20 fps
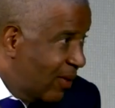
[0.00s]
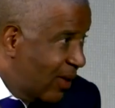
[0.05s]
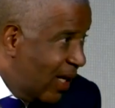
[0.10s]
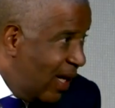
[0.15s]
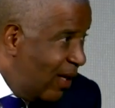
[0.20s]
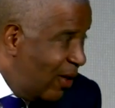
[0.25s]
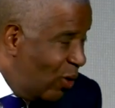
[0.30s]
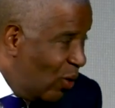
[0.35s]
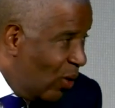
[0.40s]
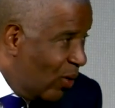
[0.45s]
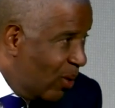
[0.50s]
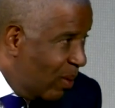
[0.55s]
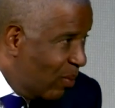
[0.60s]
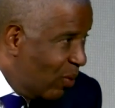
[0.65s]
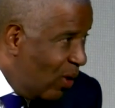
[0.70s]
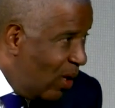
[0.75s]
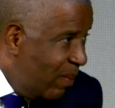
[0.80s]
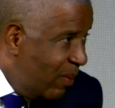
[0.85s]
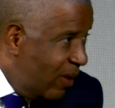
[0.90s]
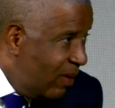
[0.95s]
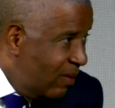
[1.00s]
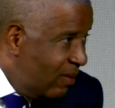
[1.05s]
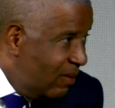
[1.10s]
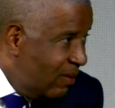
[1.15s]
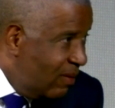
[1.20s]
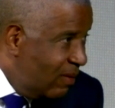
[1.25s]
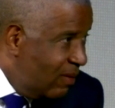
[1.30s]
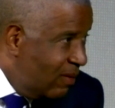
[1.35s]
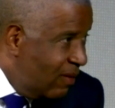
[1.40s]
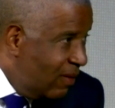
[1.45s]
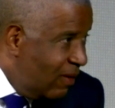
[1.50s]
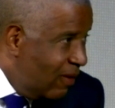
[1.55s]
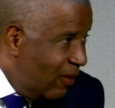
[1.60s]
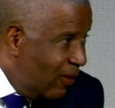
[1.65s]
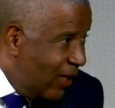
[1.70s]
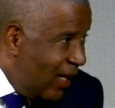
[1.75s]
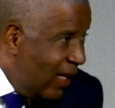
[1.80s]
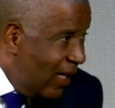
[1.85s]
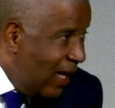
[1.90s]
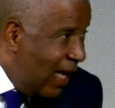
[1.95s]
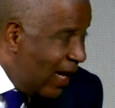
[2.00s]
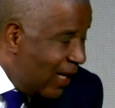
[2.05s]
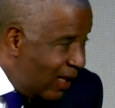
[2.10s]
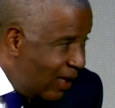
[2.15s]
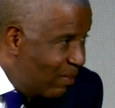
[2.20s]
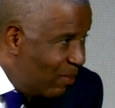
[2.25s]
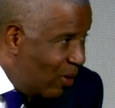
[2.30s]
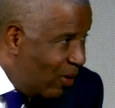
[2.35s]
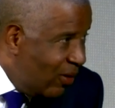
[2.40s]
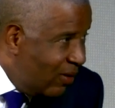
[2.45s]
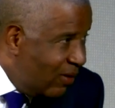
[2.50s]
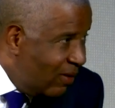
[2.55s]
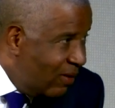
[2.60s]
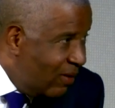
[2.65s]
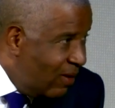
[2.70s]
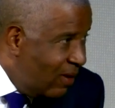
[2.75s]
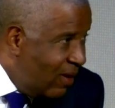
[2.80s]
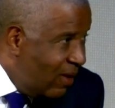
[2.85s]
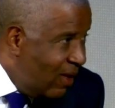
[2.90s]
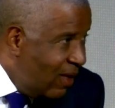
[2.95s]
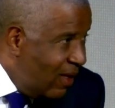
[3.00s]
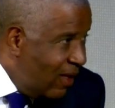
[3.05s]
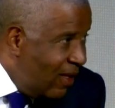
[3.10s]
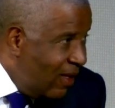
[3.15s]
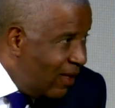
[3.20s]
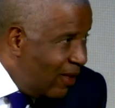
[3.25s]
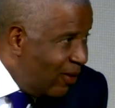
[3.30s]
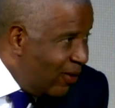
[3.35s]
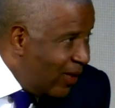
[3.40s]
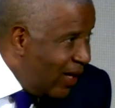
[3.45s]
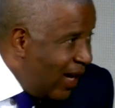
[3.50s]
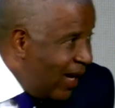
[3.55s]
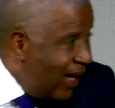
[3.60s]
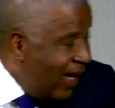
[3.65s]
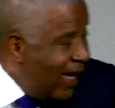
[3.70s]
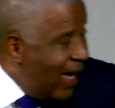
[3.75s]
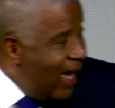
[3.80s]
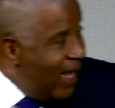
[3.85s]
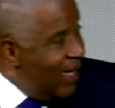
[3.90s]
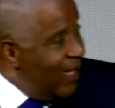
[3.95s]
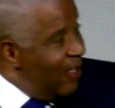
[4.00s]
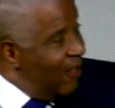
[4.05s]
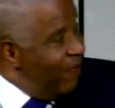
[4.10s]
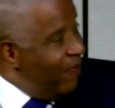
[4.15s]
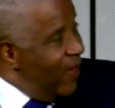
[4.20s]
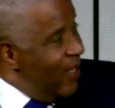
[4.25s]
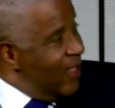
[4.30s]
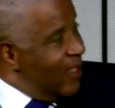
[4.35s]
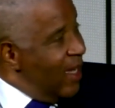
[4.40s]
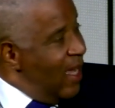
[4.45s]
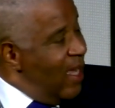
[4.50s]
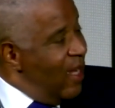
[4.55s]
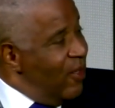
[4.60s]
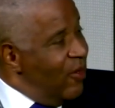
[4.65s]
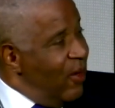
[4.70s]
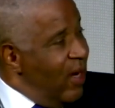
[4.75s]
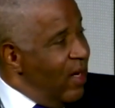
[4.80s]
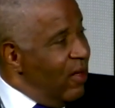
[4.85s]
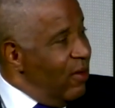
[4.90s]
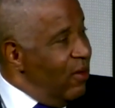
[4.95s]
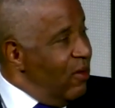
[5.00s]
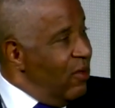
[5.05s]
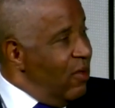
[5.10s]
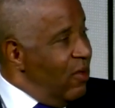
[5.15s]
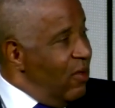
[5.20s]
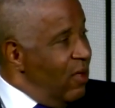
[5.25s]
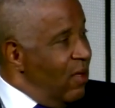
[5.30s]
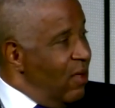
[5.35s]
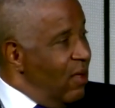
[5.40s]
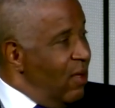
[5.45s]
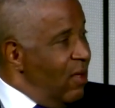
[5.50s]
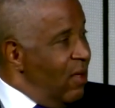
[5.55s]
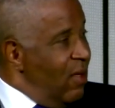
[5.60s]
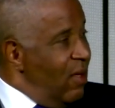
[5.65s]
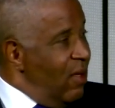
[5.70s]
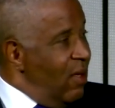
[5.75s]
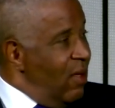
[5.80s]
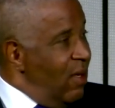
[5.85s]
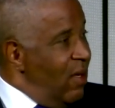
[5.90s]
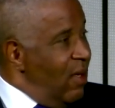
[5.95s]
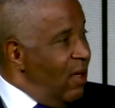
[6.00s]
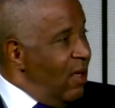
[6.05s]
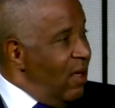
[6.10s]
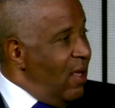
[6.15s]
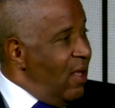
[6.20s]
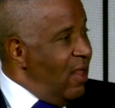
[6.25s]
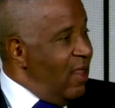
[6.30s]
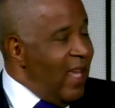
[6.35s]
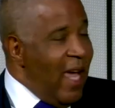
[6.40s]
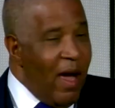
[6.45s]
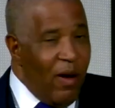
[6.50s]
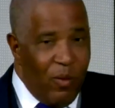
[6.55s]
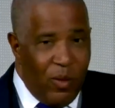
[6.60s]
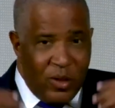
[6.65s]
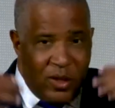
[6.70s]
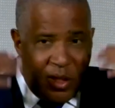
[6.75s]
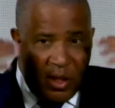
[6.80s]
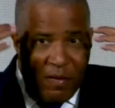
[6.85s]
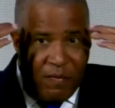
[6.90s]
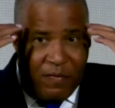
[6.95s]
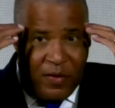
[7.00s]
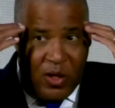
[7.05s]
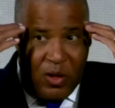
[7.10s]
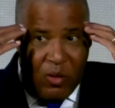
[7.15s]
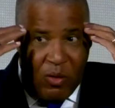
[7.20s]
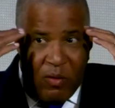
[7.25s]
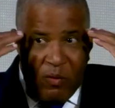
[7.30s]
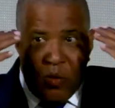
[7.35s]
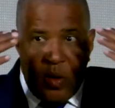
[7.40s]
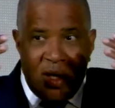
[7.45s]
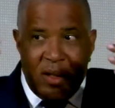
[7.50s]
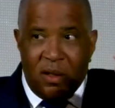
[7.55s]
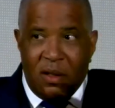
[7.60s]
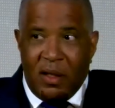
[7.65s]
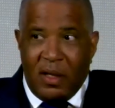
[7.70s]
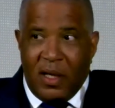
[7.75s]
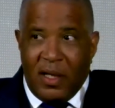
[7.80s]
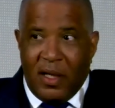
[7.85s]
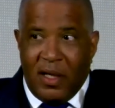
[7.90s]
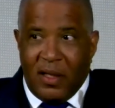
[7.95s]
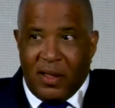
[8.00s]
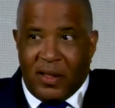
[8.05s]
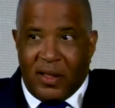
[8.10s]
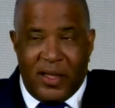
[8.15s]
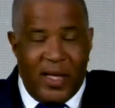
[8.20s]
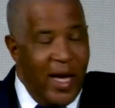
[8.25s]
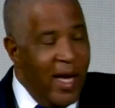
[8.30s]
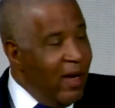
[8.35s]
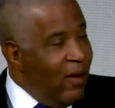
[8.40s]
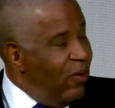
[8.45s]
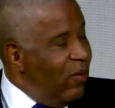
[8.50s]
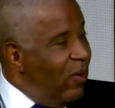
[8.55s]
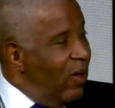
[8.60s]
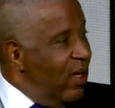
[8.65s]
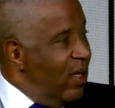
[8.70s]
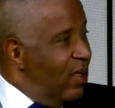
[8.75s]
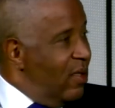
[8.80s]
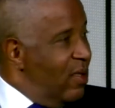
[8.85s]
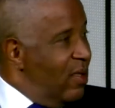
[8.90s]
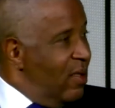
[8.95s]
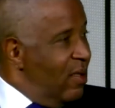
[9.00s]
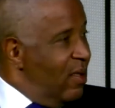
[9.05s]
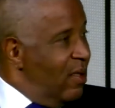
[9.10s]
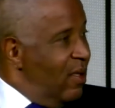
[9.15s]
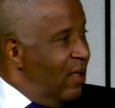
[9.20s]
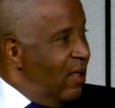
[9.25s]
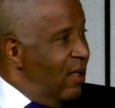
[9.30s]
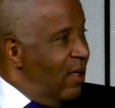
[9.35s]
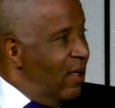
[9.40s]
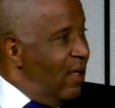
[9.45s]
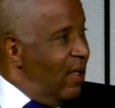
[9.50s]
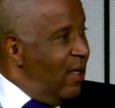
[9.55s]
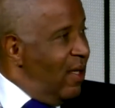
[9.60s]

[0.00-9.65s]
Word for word: okay, Northrop Grumman, okay, Lockheed Martin, okay, and the defense contractors. Yeah. That was the view of what tech was. Mm-hmm.